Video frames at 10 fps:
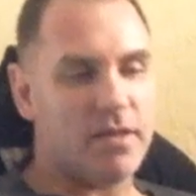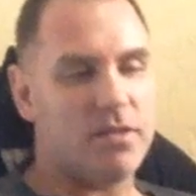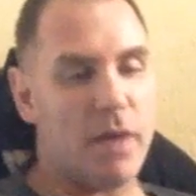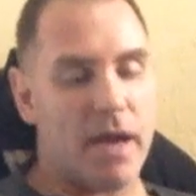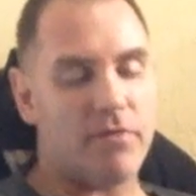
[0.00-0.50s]

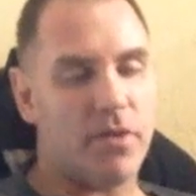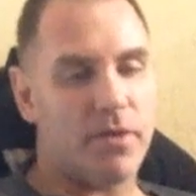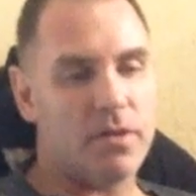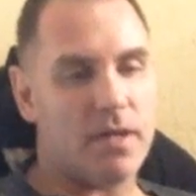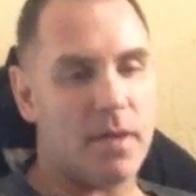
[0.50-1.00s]
he's back for a
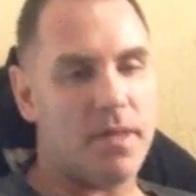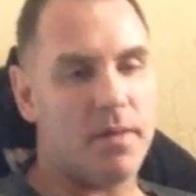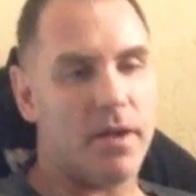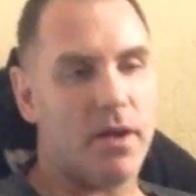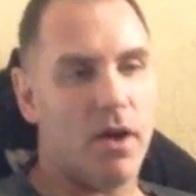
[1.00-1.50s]
third time. And then
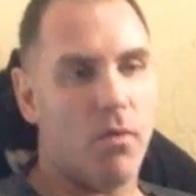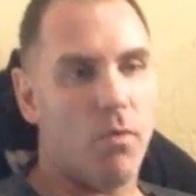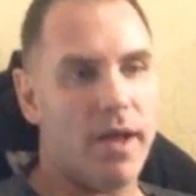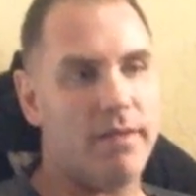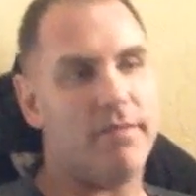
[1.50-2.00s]
I'm like,
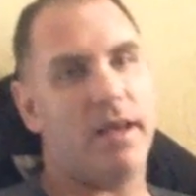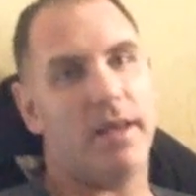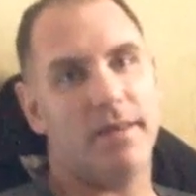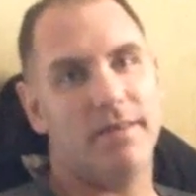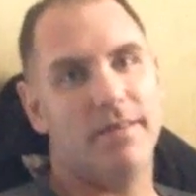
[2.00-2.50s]
wait a
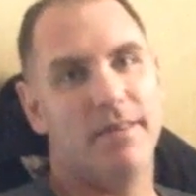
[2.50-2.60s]
second.